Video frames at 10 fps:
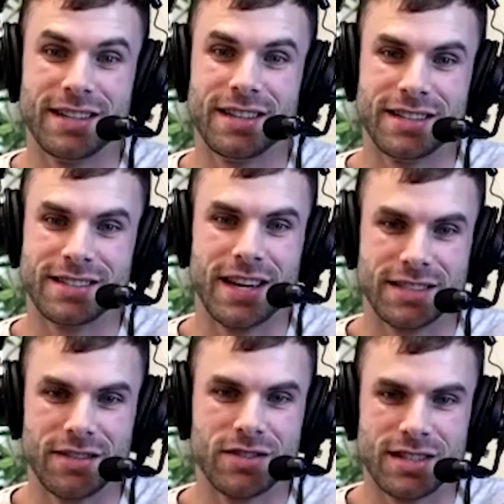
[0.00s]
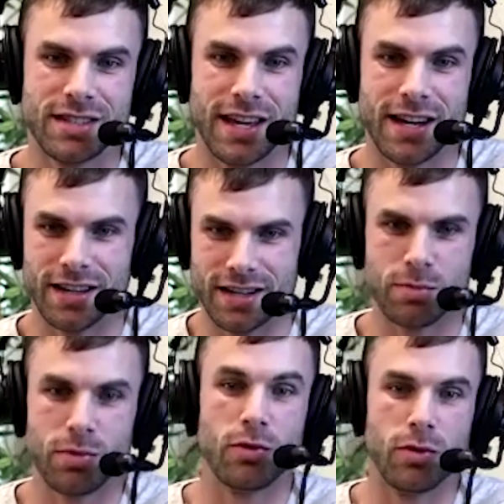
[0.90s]
and the science gives us the data that is
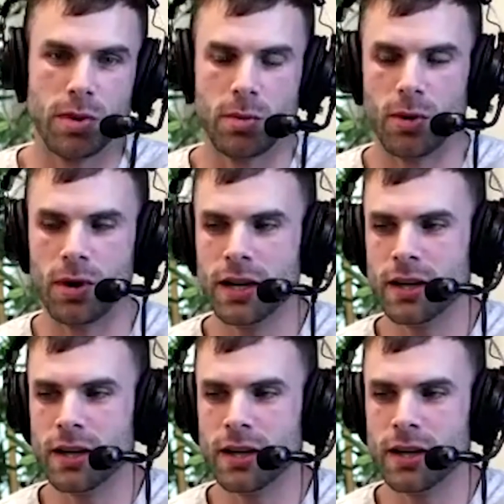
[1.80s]
proof for people.